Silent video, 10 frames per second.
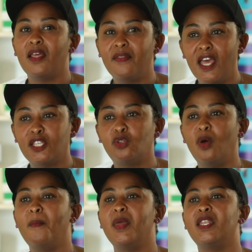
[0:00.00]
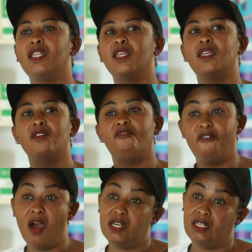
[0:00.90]
There are so many
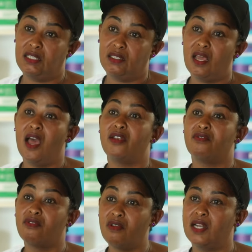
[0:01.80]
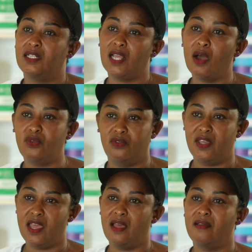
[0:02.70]
funds and grants out
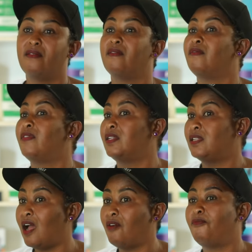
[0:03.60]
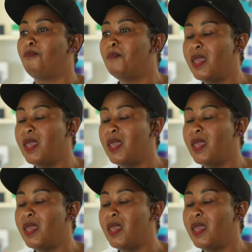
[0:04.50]
there that are